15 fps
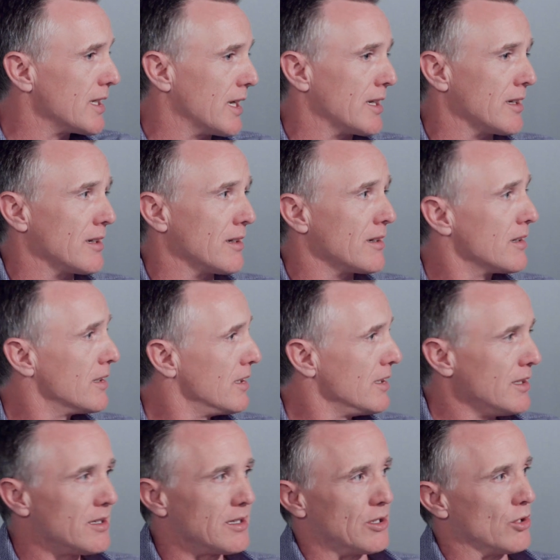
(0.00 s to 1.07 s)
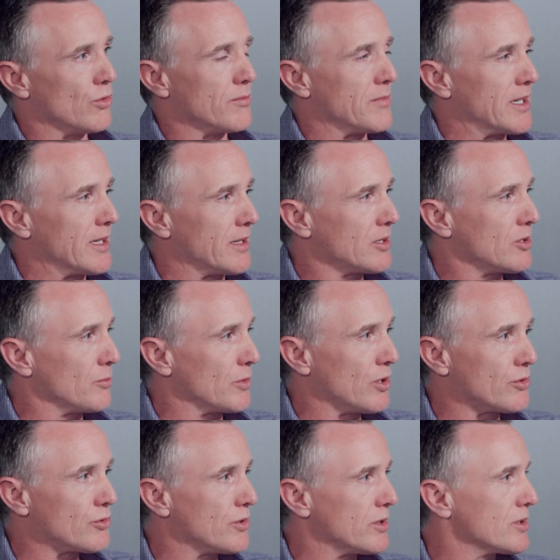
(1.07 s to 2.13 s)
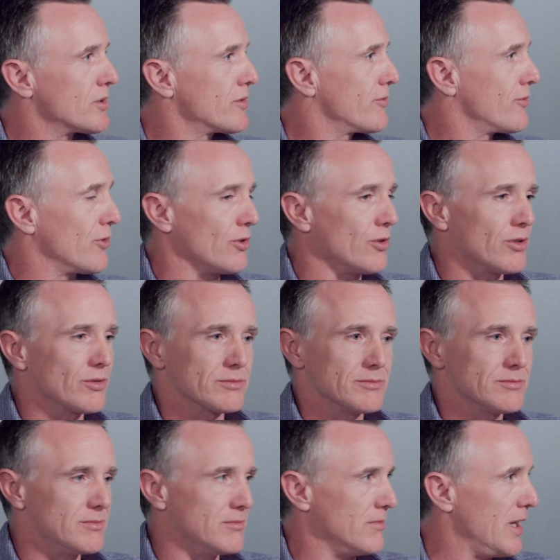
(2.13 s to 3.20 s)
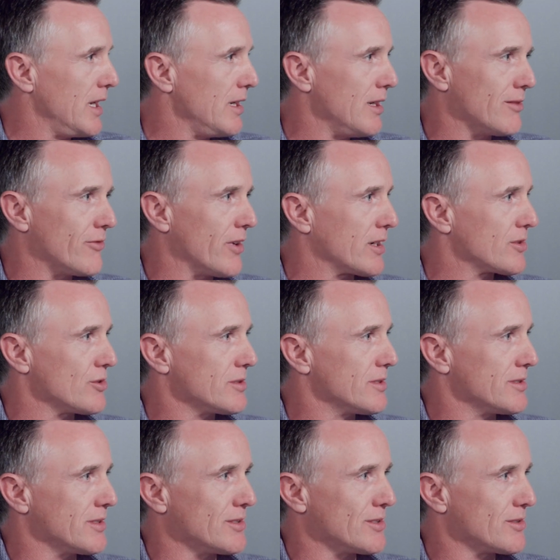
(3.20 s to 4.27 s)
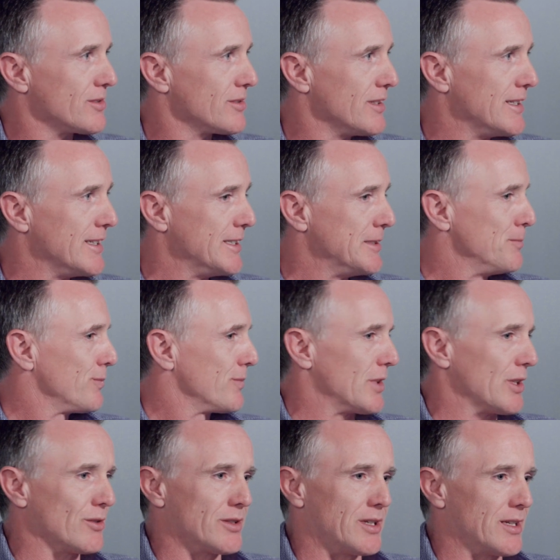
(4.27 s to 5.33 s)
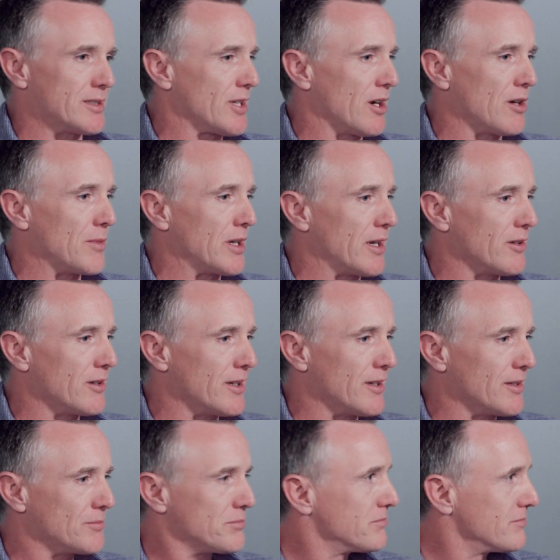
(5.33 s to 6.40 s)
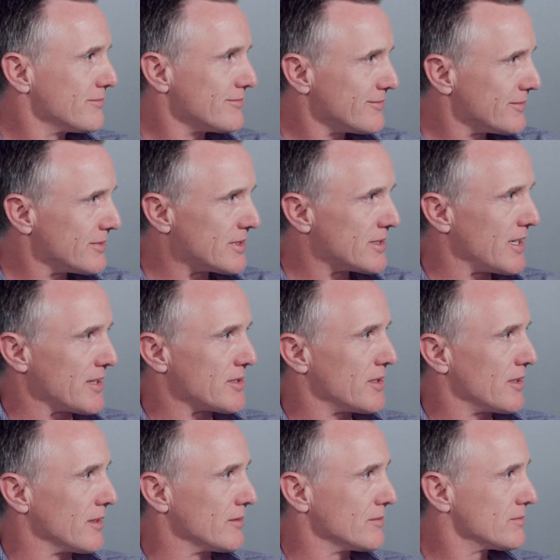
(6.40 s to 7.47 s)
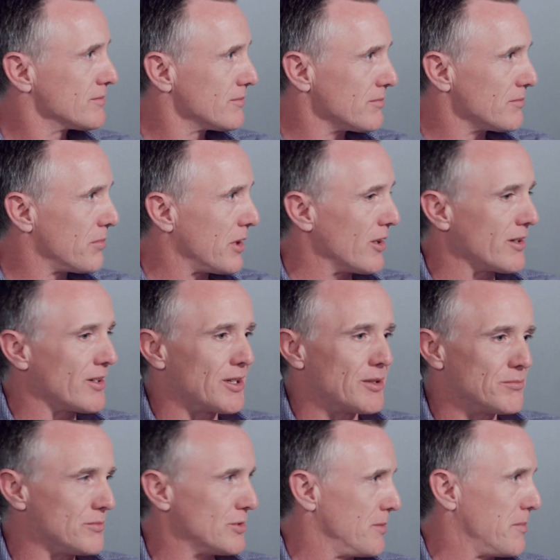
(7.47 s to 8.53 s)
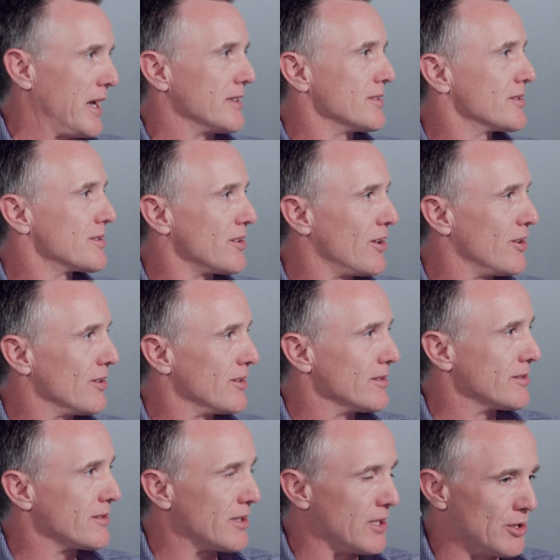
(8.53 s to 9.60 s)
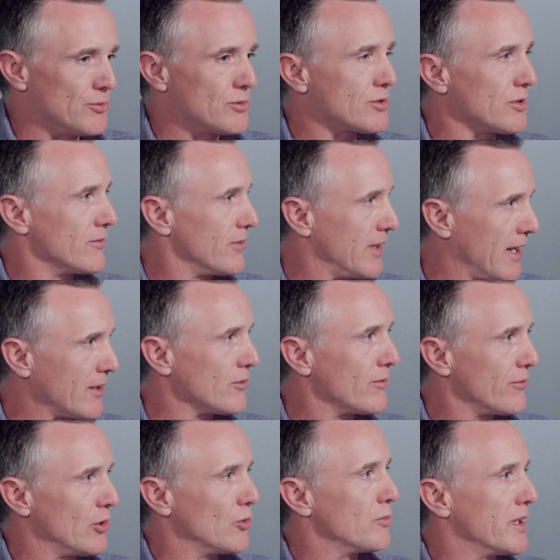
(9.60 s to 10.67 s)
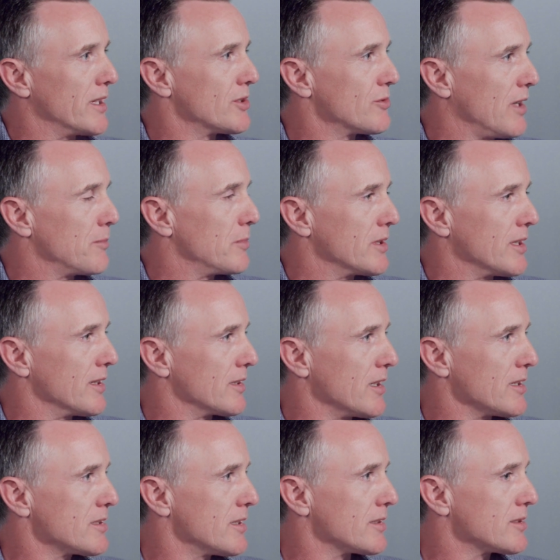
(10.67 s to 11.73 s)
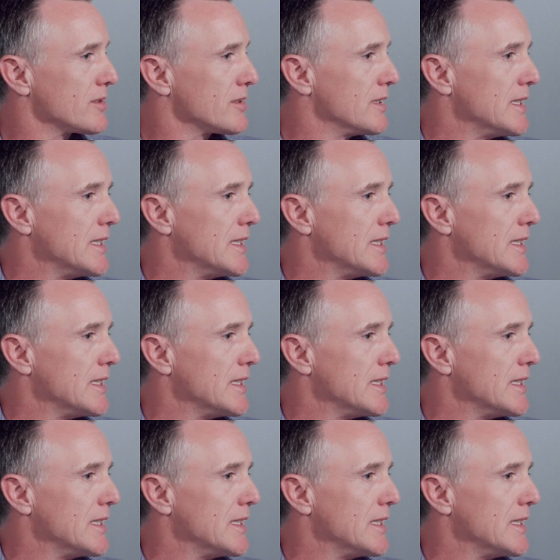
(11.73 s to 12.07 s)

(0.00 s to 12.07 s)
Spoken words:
in low and middle income countries for many infectious diseases. The entire malaria testing paradigm depends on the use of lateral flow based rapid diagnostics